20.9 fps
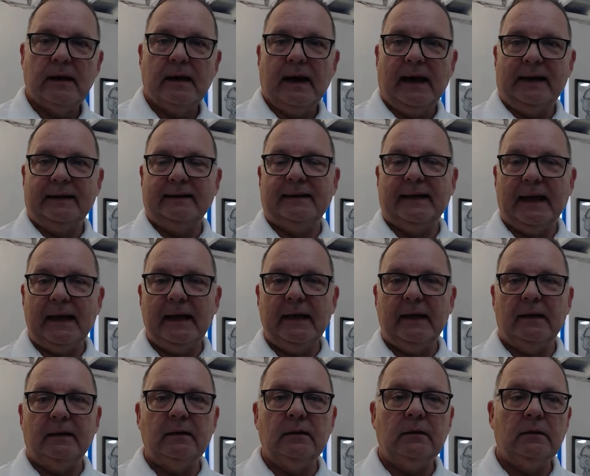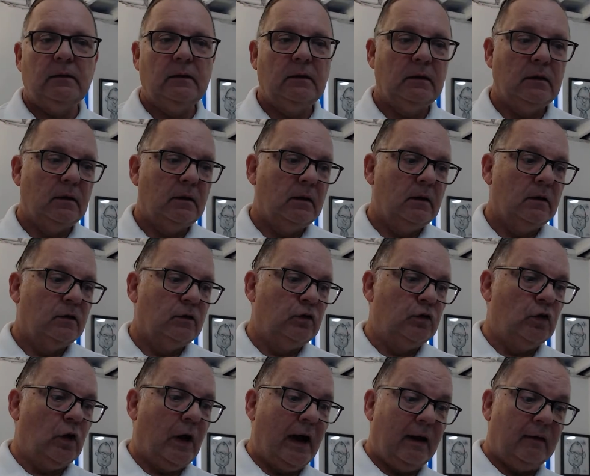and then
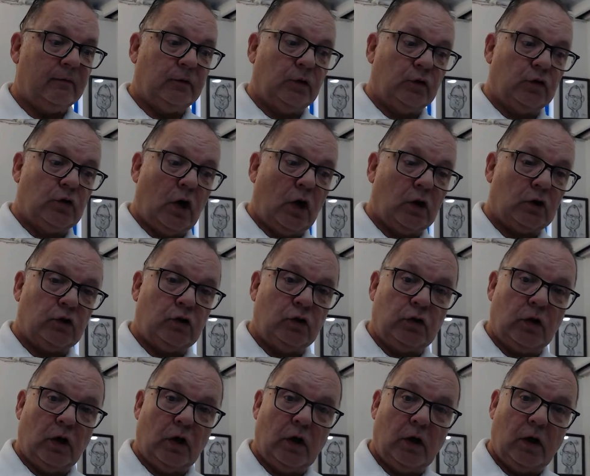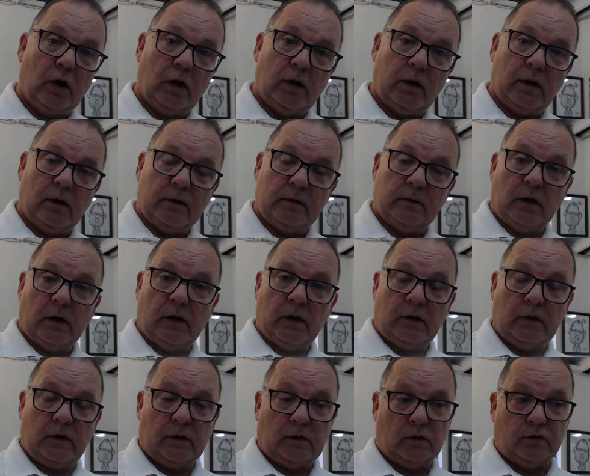you have to talk to
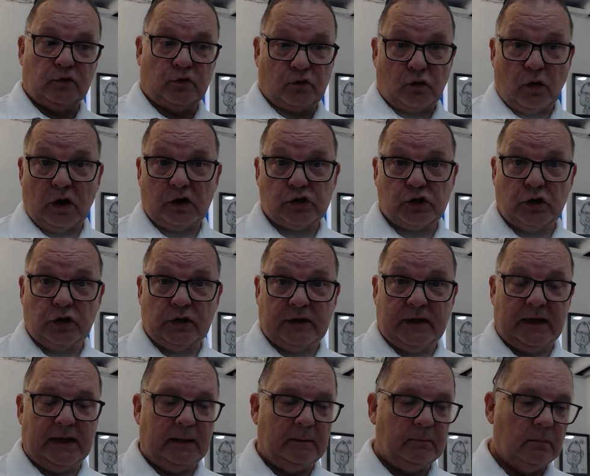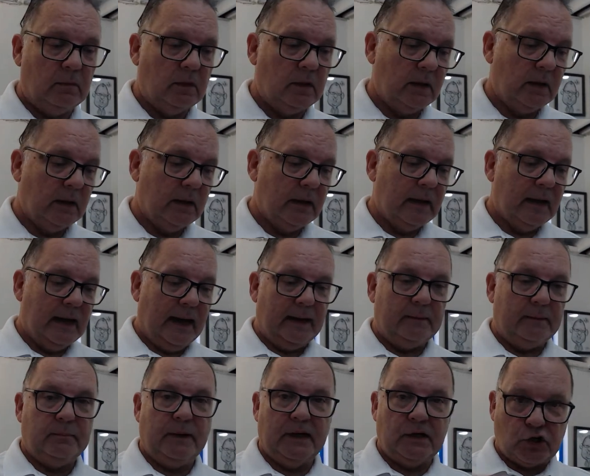the construction team
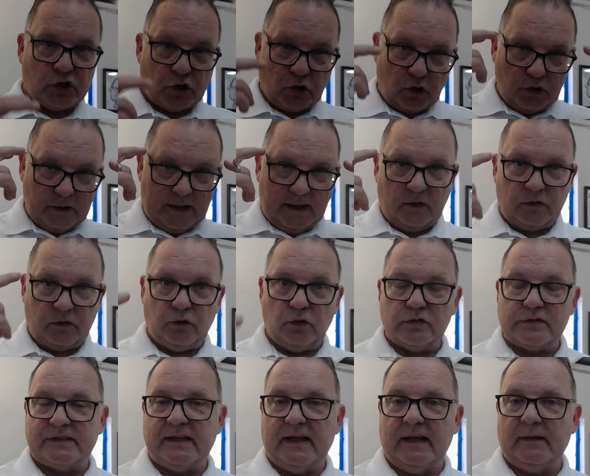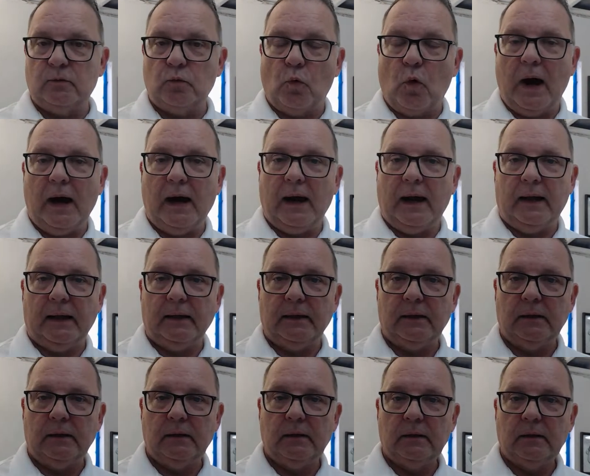and make sure they understand why,
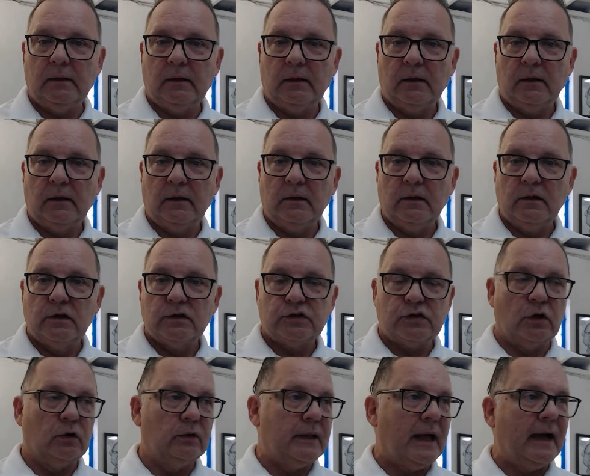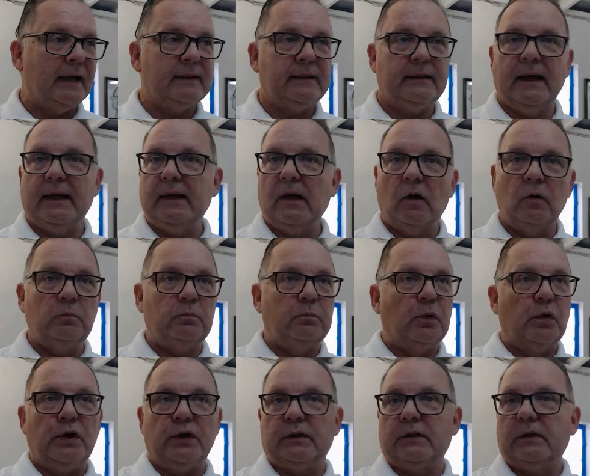so that they don't
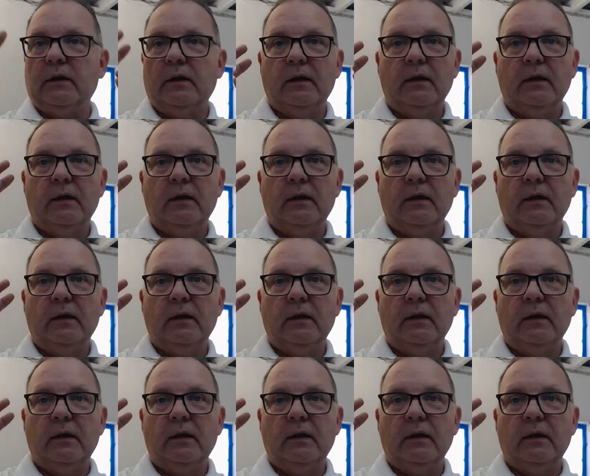put